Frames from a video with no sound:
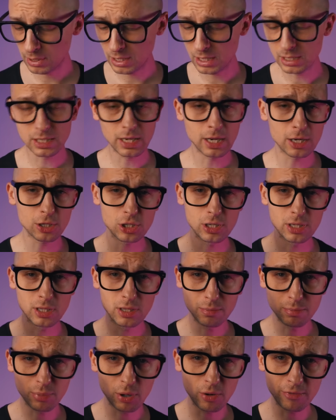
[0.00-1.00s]
is actually
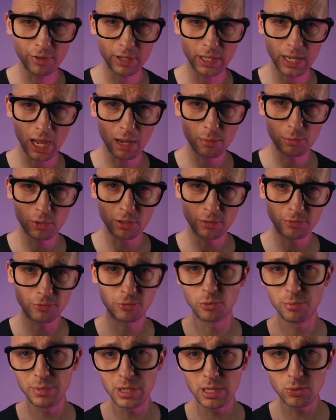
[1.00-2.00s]
the perfect camera
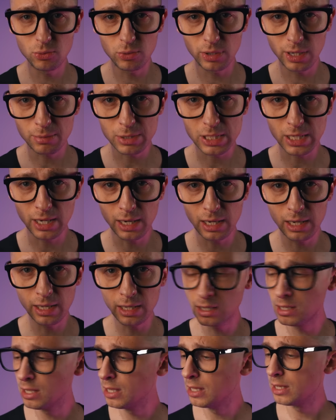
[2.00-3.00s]
for me when I'm
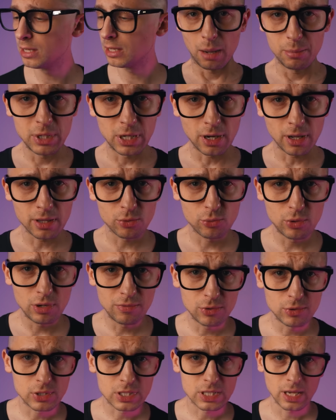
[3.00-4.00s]
cycling. I mean, other
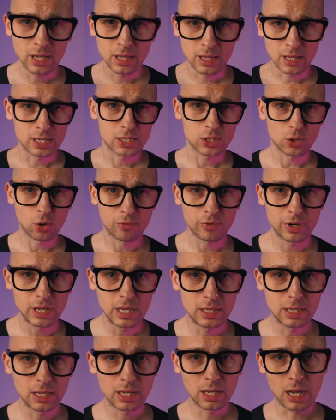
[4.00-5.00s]
reviews say that it's
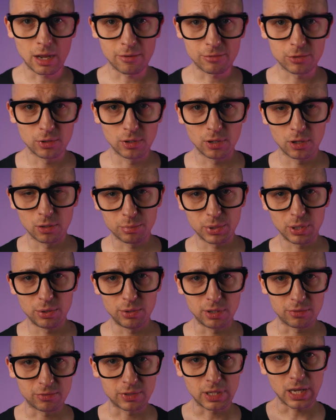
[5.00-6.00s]
overheating after a long
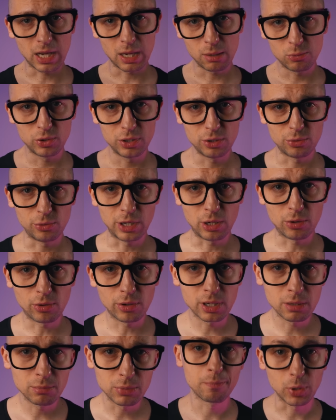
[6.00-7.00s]
period of time when you're
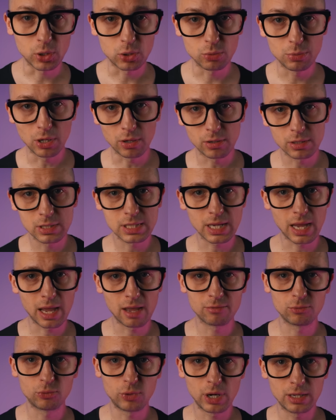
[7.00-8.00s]
recording, but to be honest, I
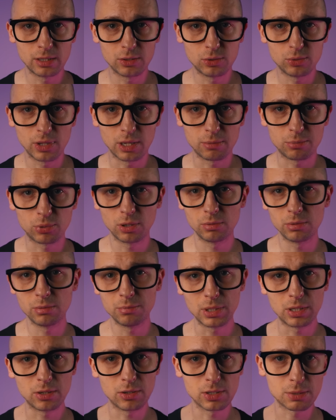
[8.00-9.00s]
haven't ran into that problem
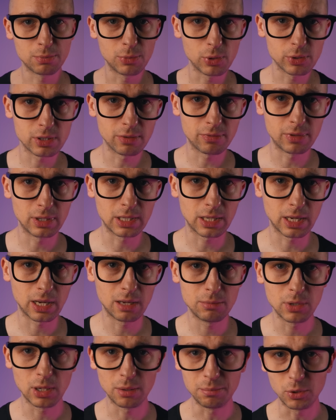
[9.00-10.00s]
because most of the
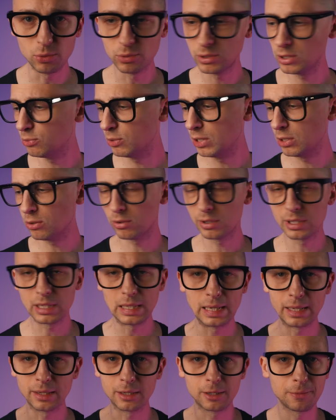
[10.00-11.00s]
time I'm only recording
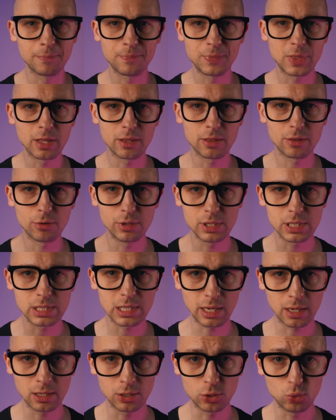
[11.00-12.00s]
like 30
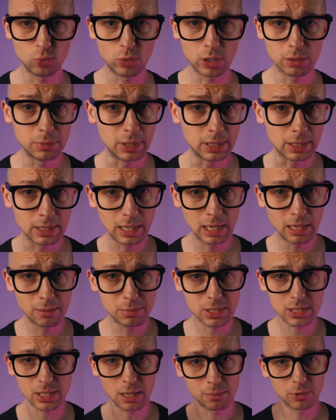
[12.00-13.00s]
second to 1 minute
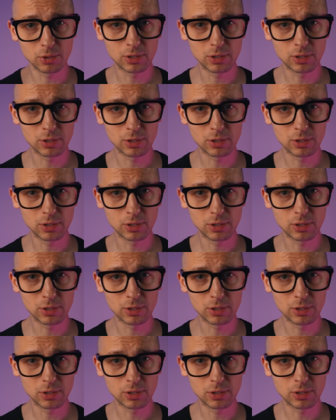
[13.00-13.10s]
clips. I'm